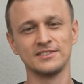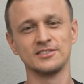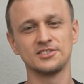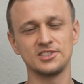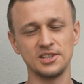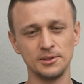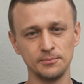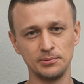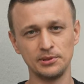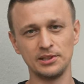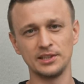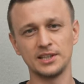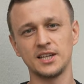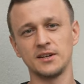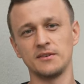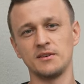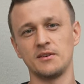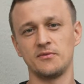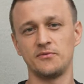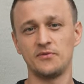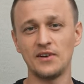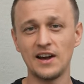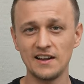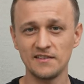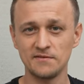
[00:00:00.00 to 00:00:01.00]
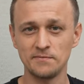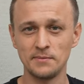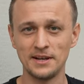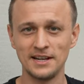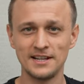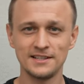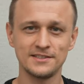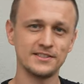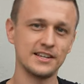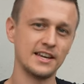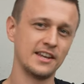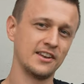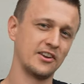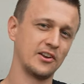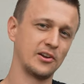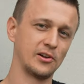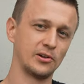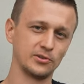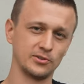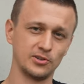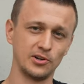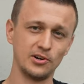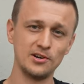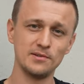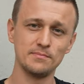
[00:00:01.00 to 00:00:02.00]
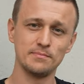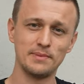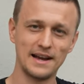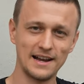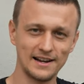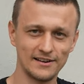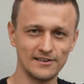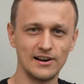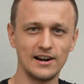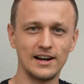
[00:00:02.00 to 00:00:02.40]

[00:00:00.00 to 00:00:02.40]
simply give it 5 minutes and it'll turn back